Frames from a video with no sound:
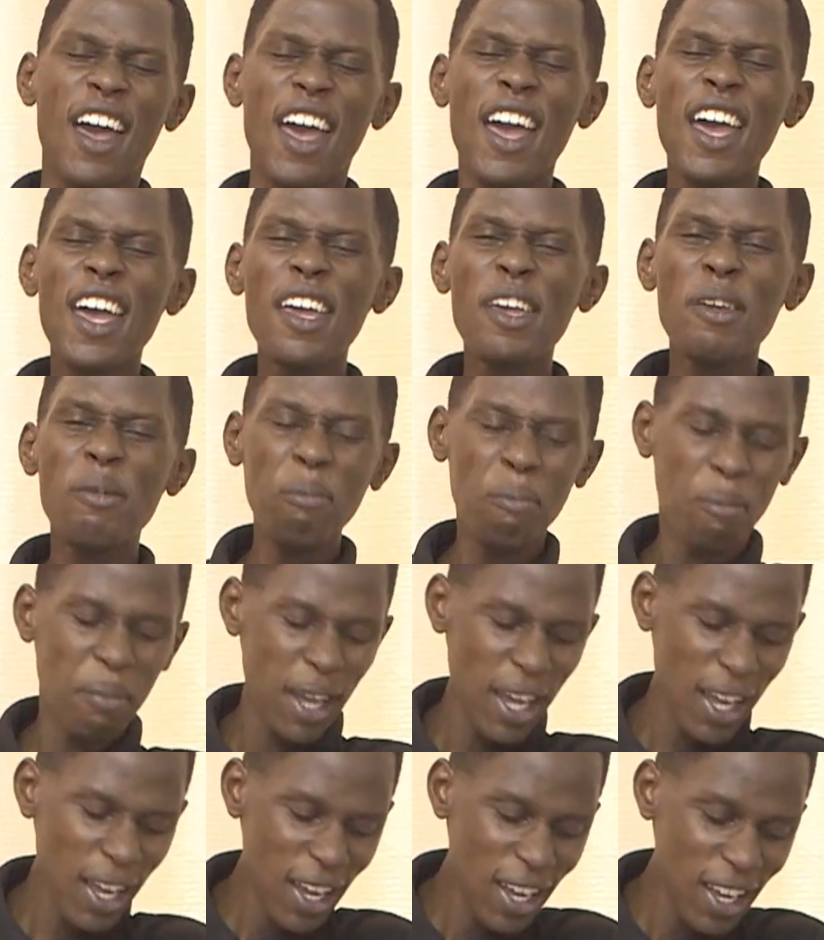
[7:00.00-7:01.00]

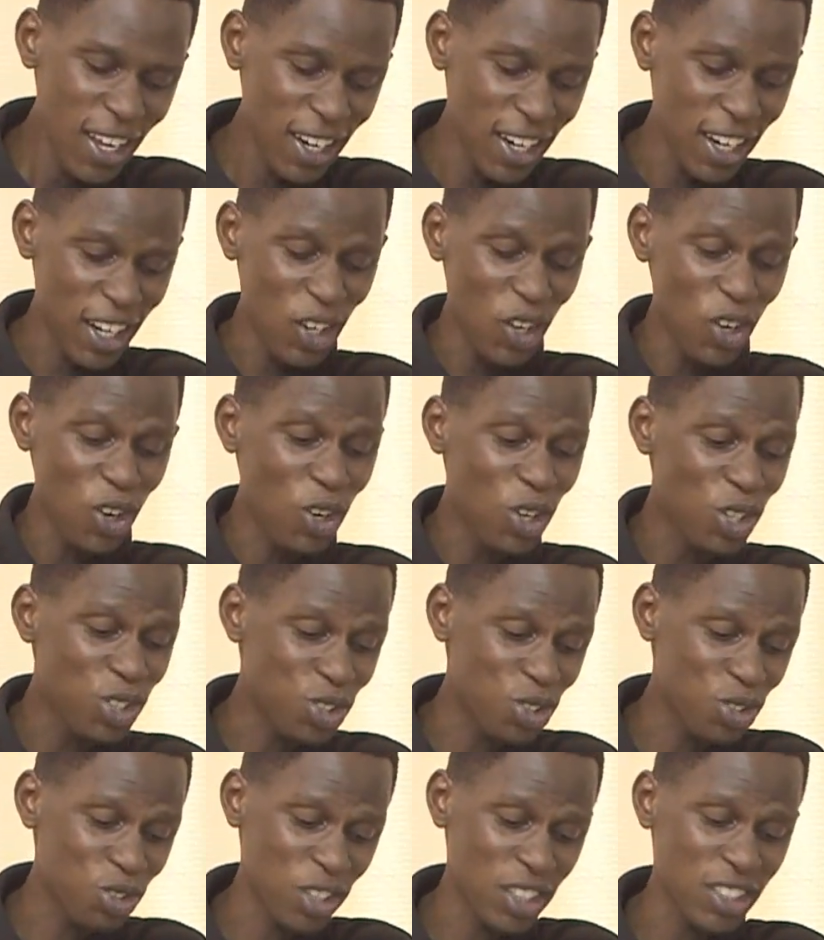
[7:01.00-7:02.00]
Amen. And all God's
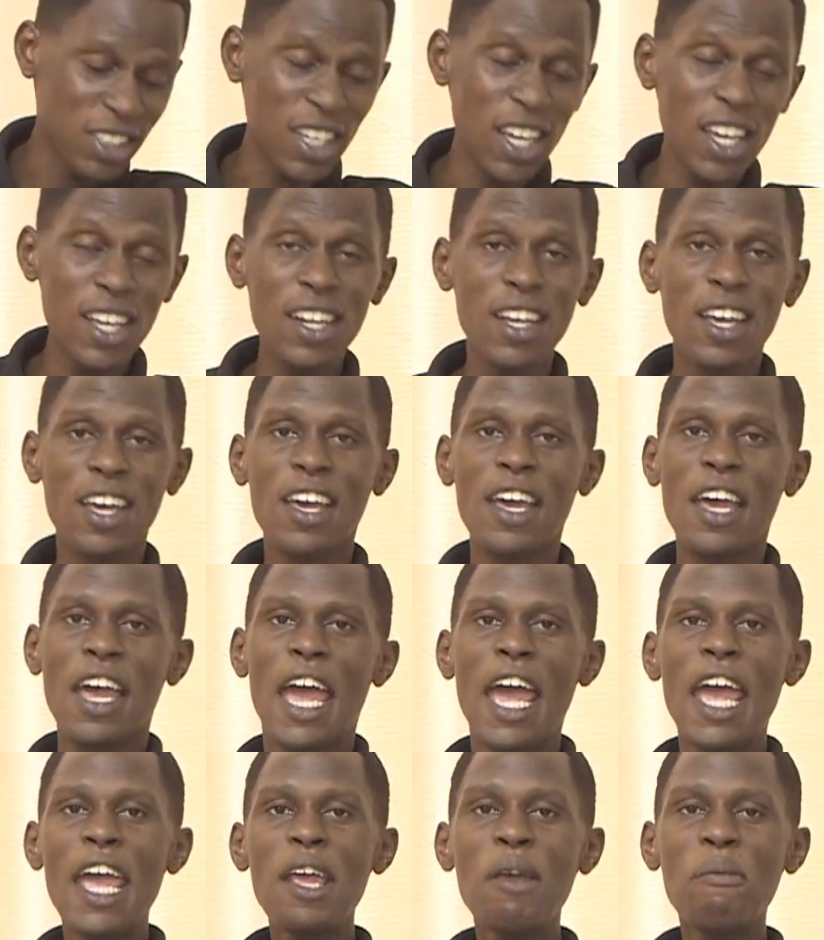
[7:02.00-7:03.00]
children said,
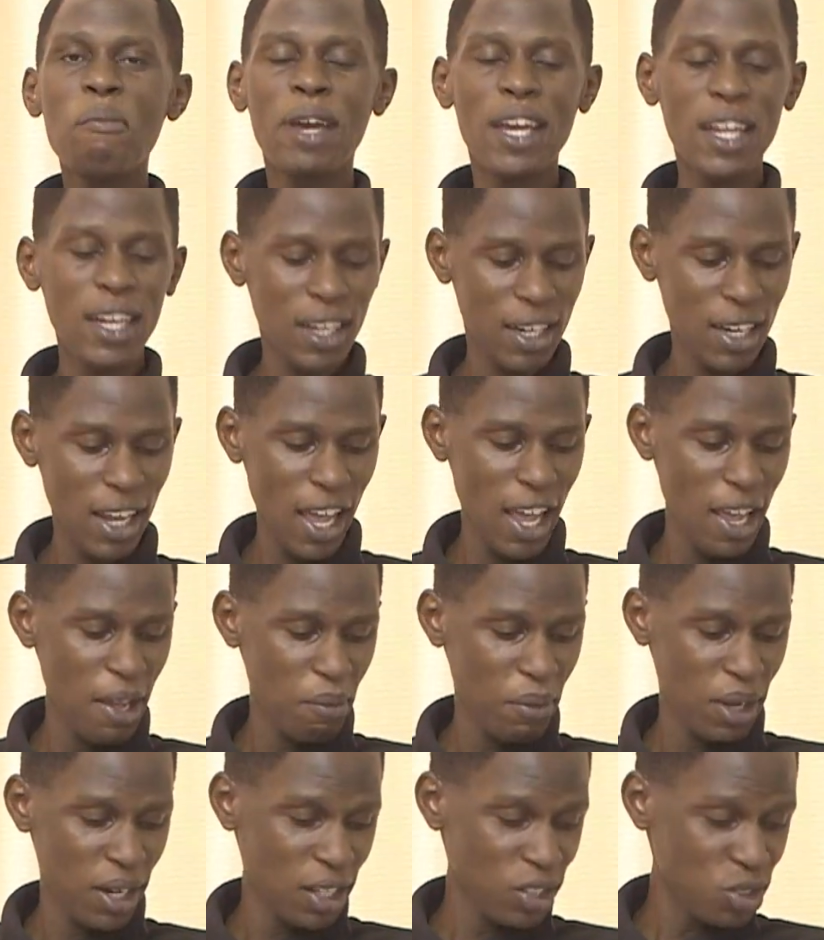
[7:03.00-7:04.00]
amen and
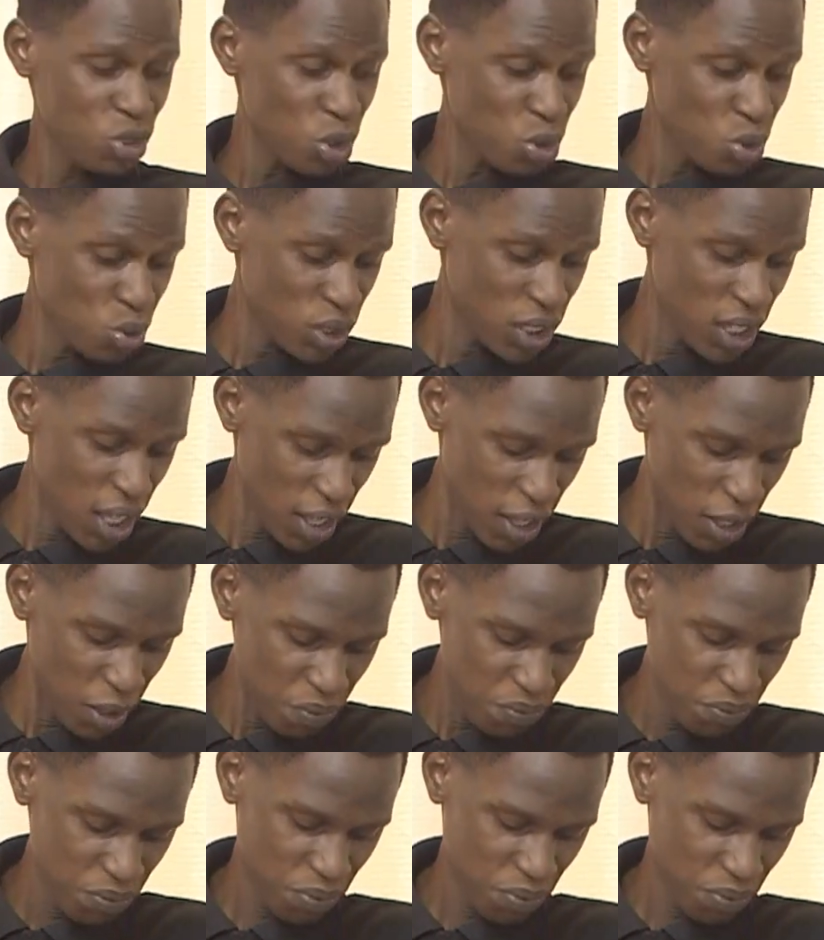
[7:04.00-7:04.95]
amen. And so today,